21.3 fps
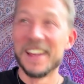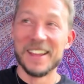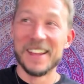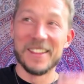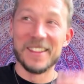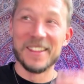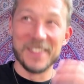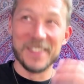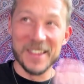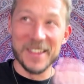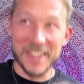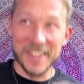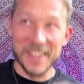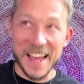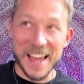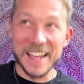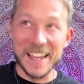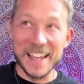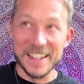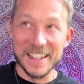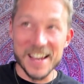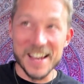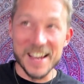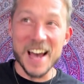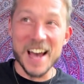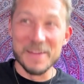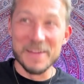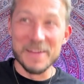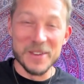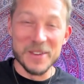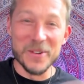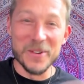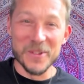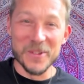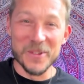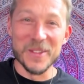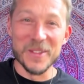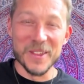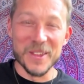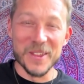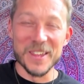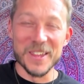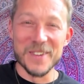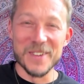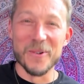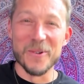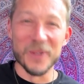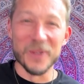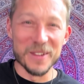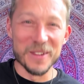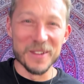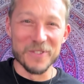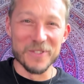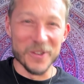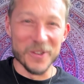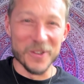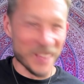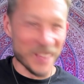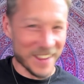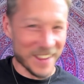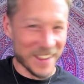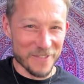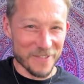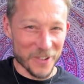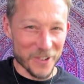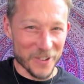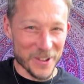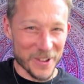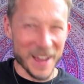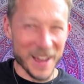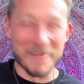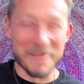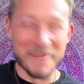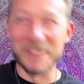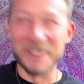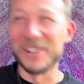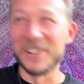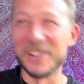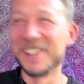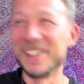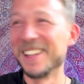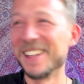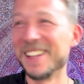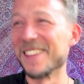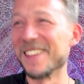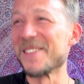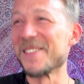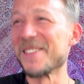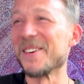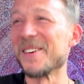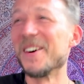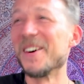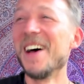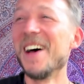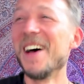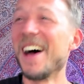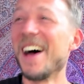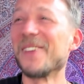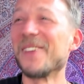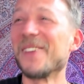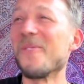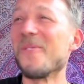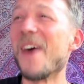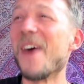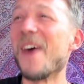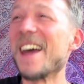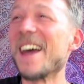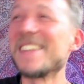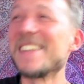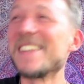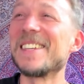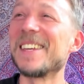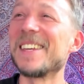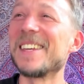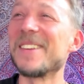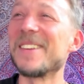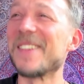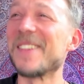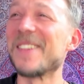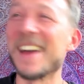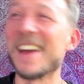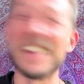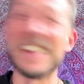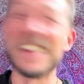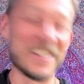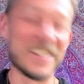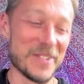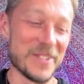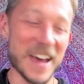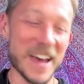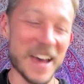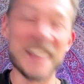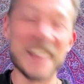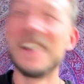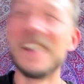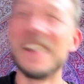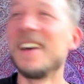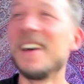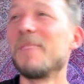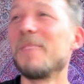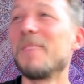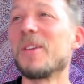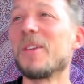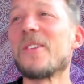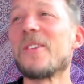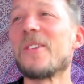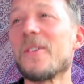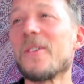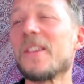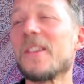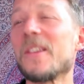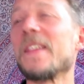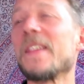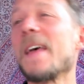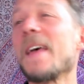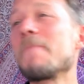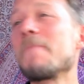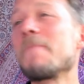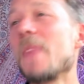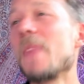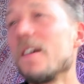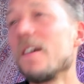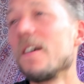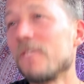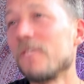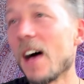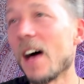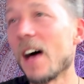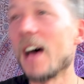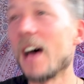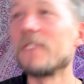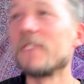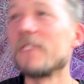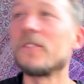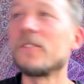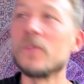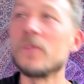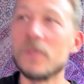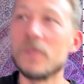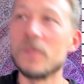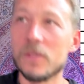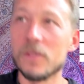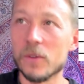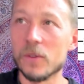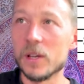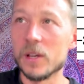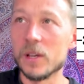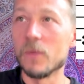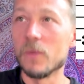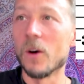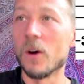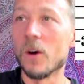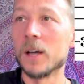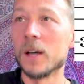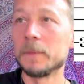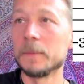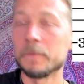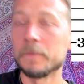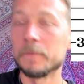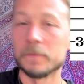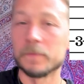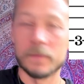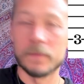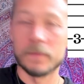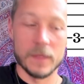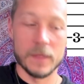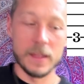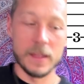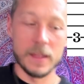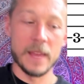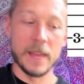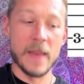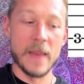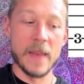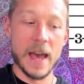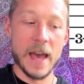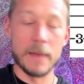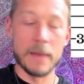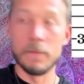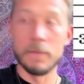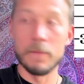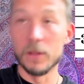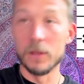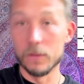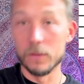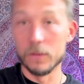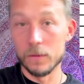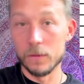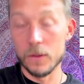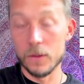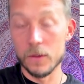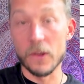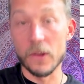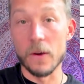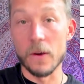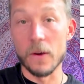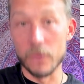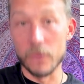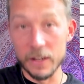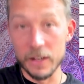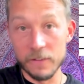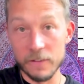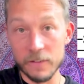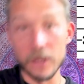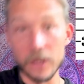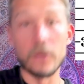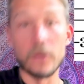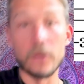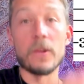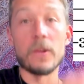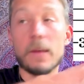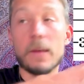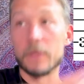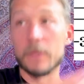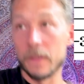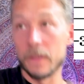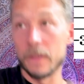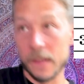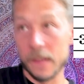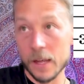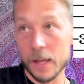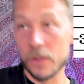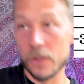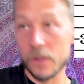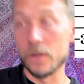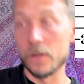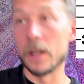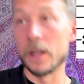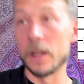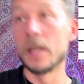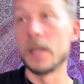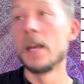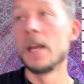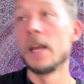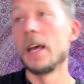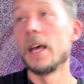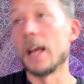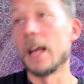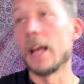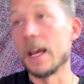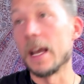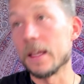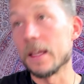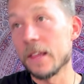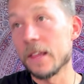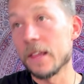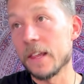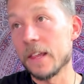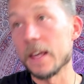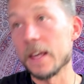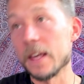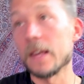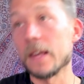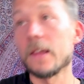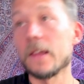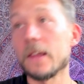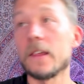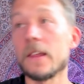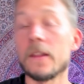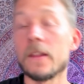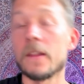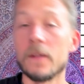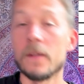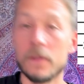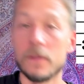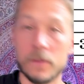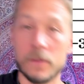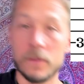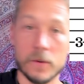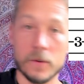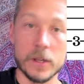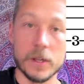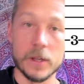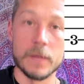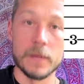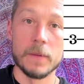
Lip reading: the second time he goes to the C chord in the verse. Not the first time ever. So I don't know why he decided to do that. But it starts the same. 5-2-3-1. Then that middle, ring finger goes up to the 6th string, and I hit 6-3.